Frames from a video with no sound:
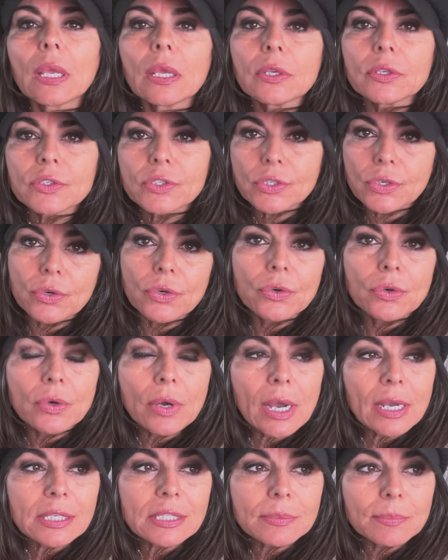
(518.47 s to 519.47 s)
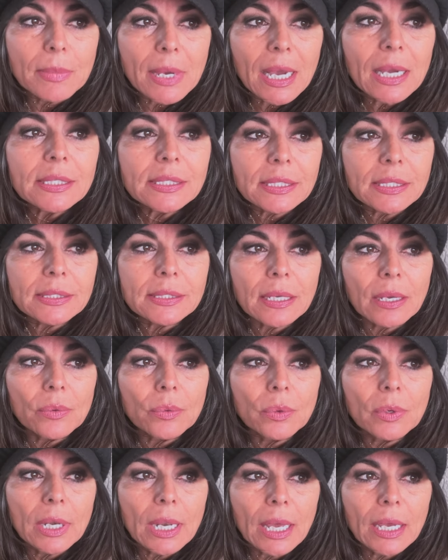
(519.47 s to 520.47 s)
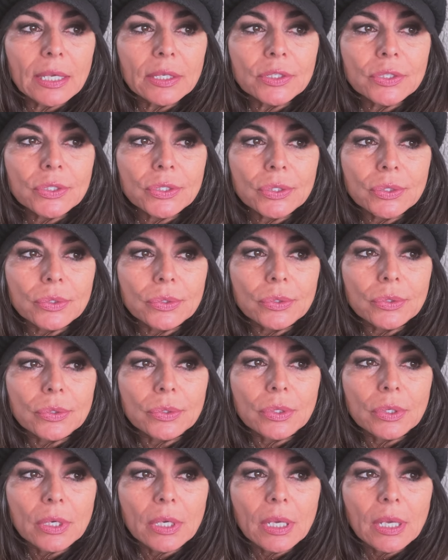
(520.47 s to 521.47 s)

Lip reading: So as much as I would like to